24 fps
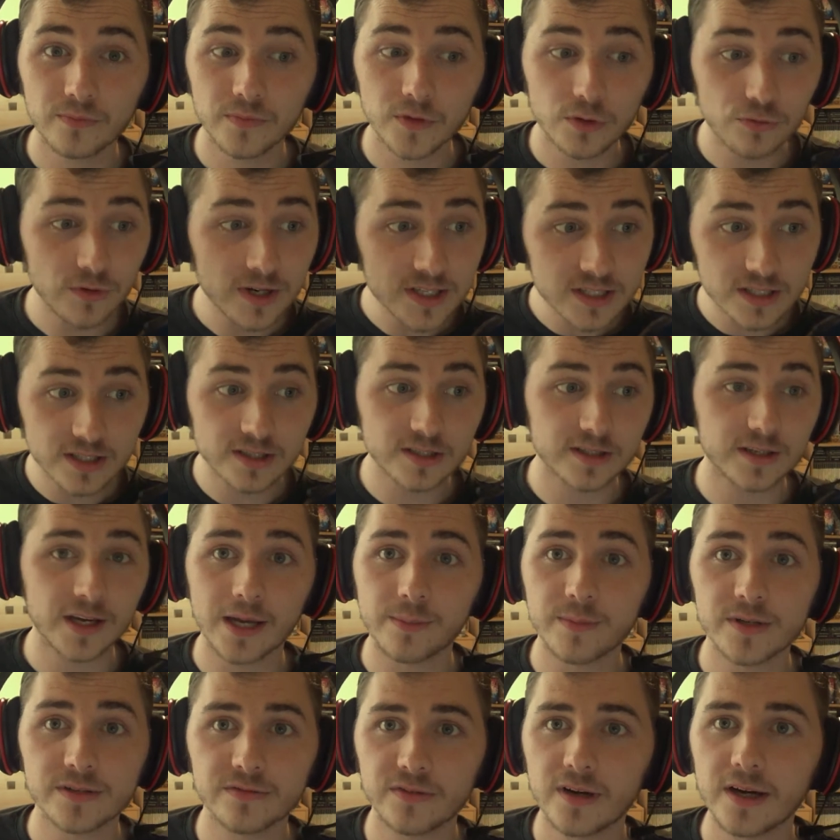The rest of the
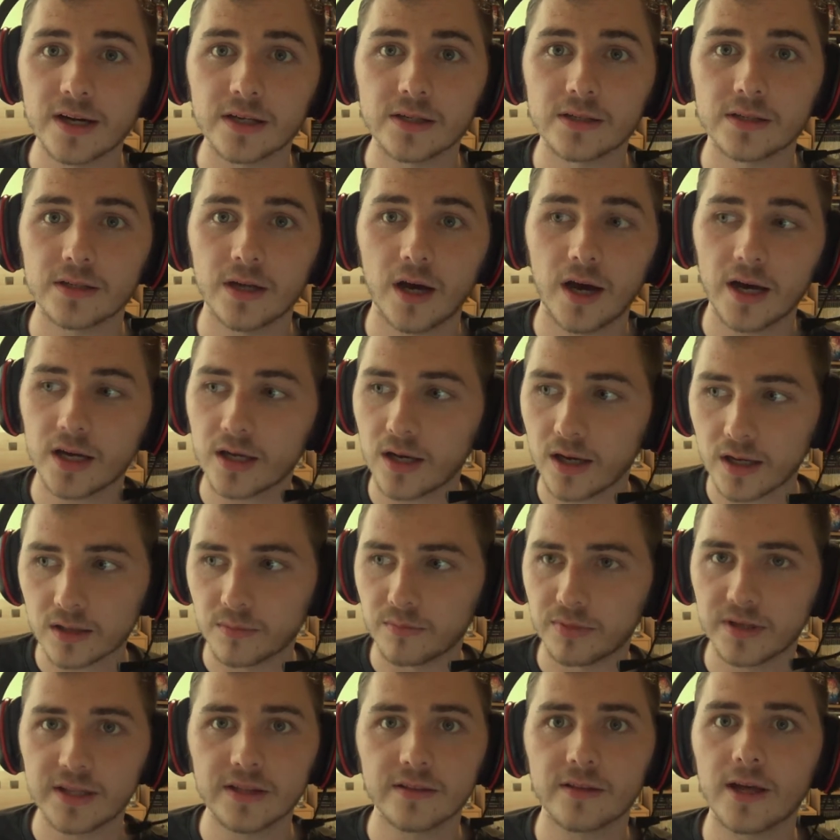game is fine. I
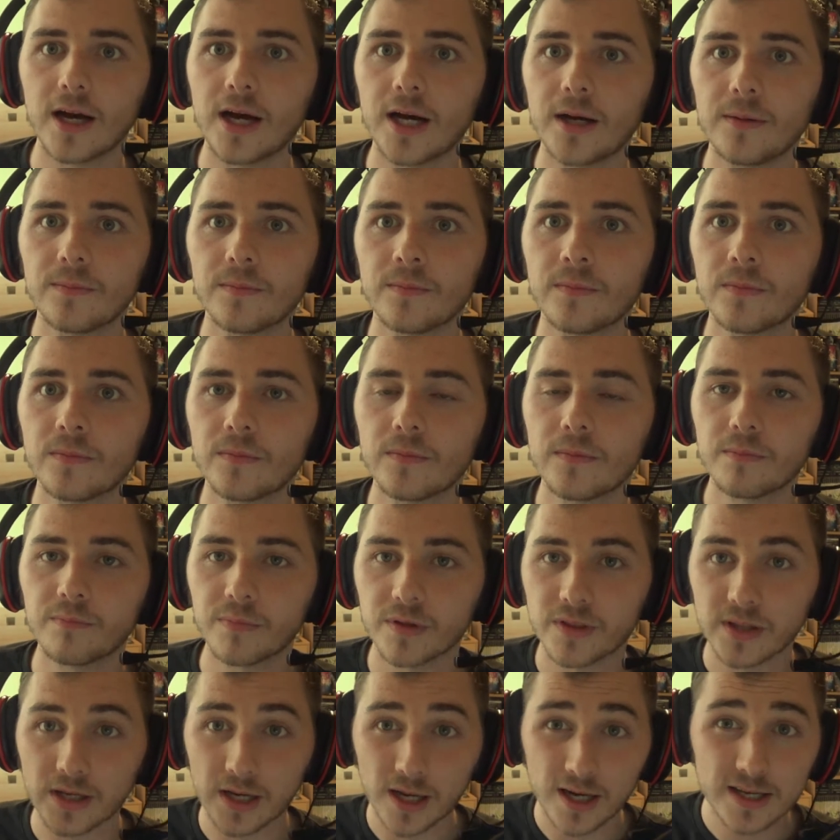complete that,
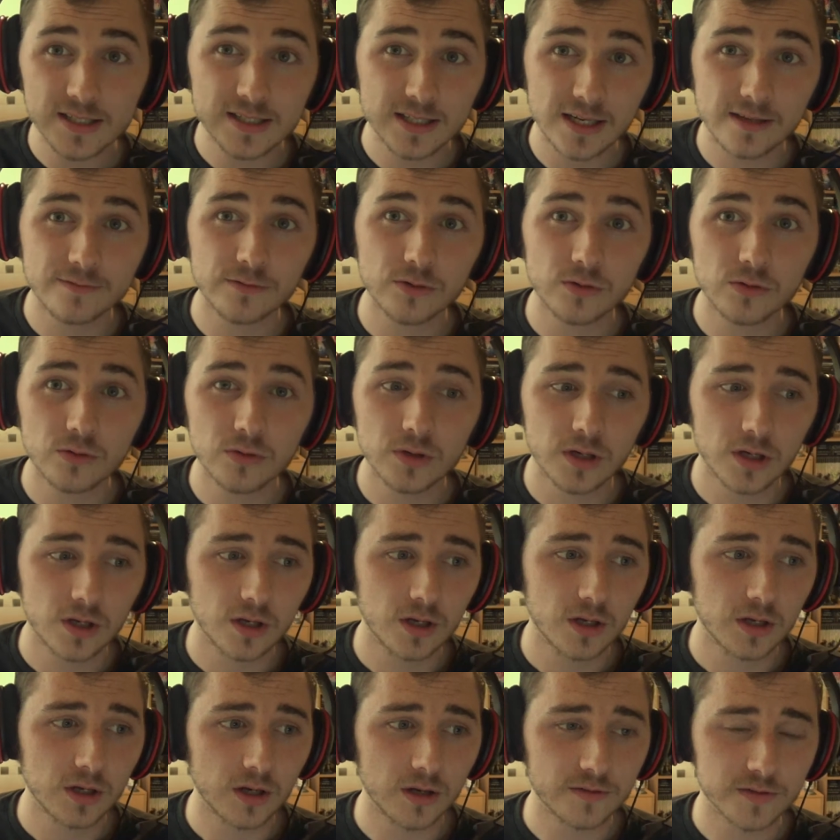but the last level
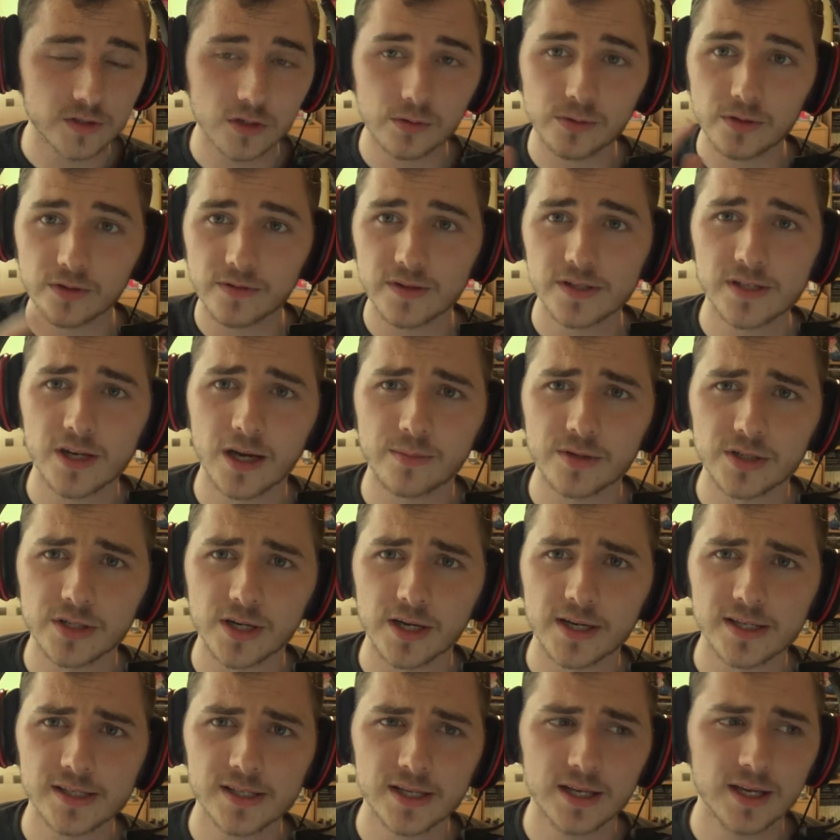of Scooby-Doo and the Cyber
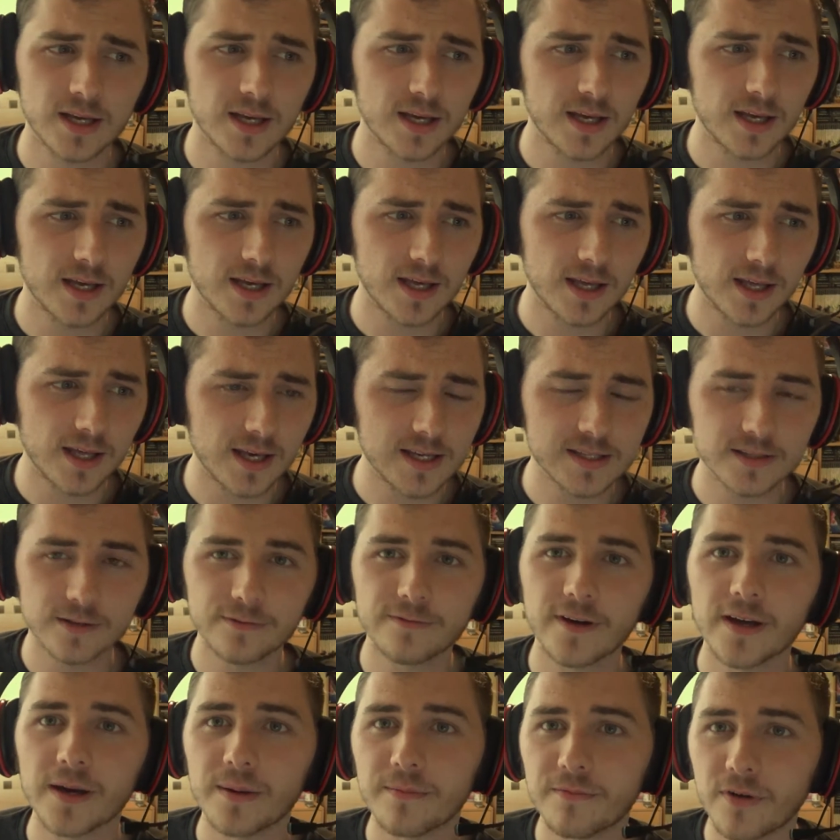Chase is the
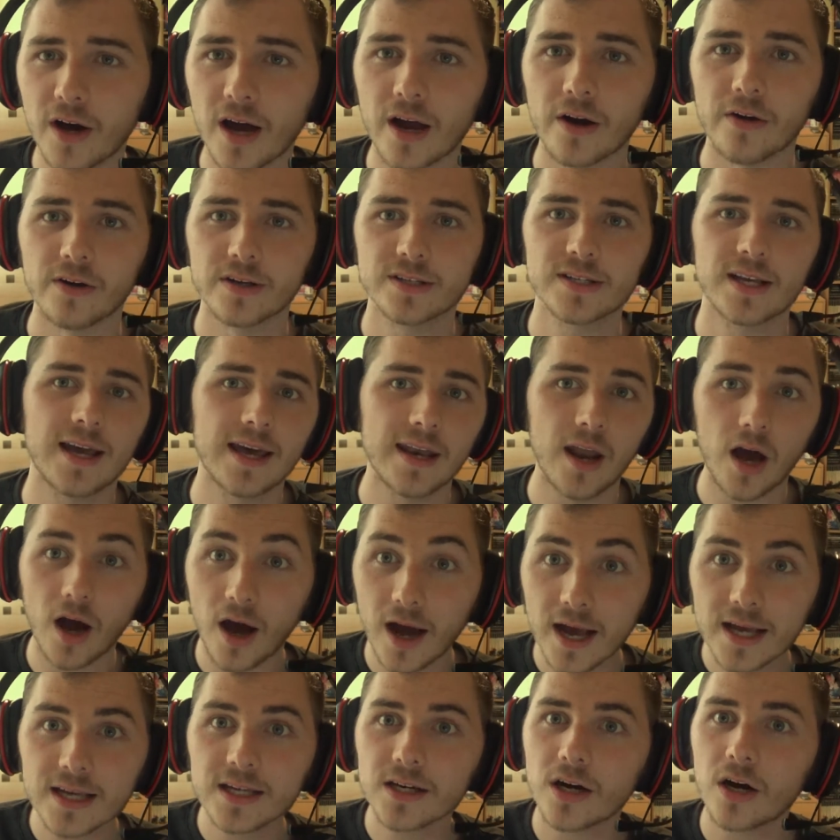Phantom Virus, and
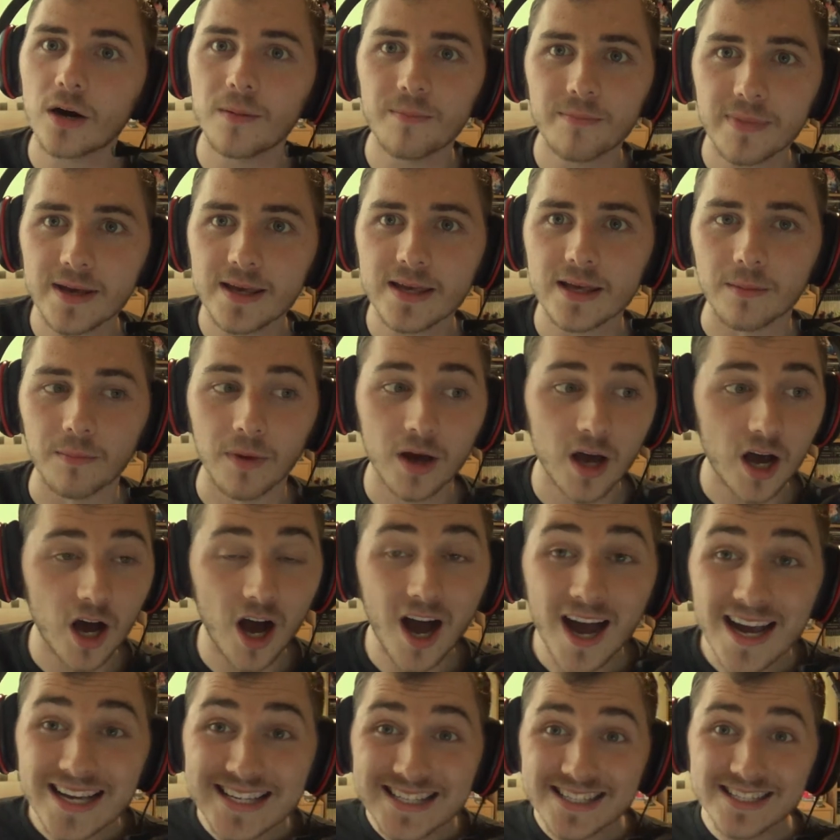I can't beat him.
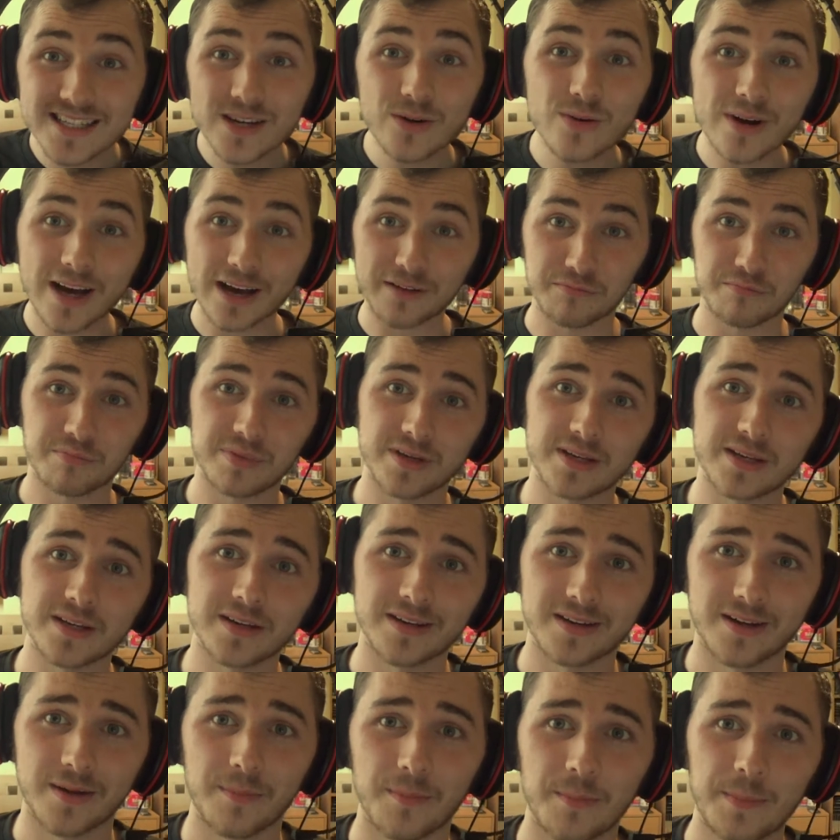I still haven't
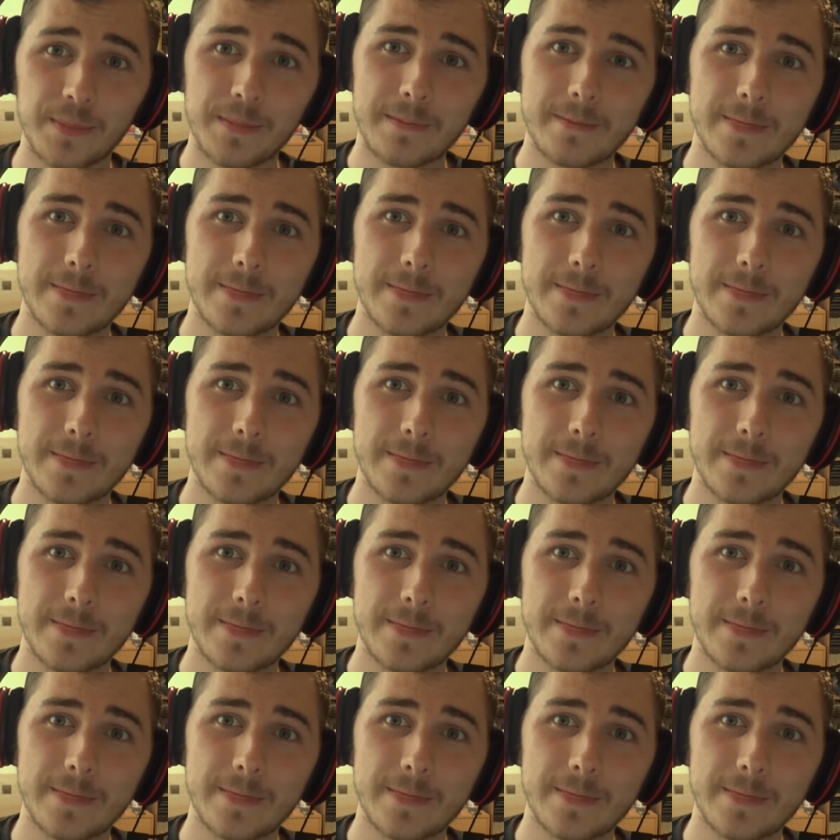beaten him.